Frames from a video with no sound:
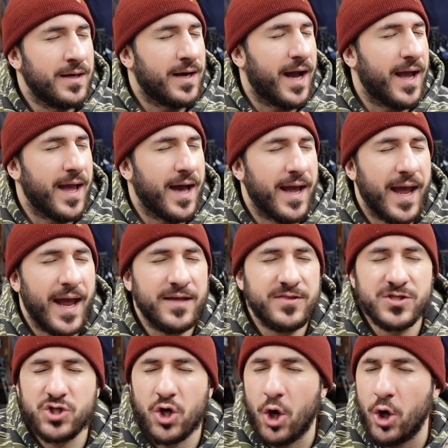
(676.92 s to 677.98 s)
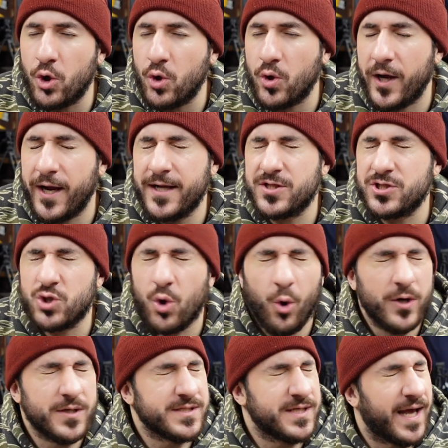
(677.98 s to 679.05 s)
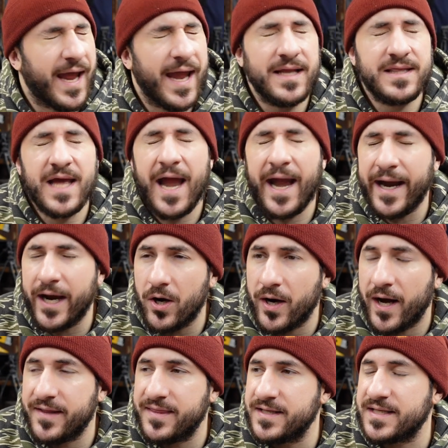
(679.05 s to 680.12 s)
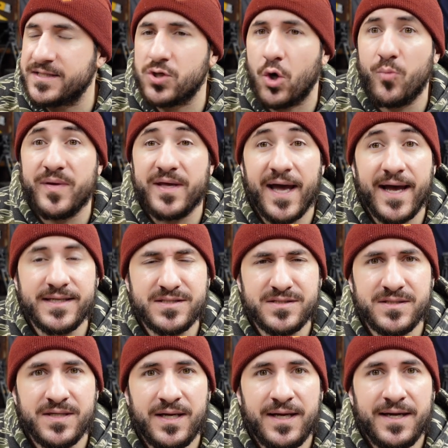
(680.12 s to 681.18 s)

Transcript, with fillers: I, I hate the turtle, I hate the tortoise, and I hate the hare. I think that's all BS.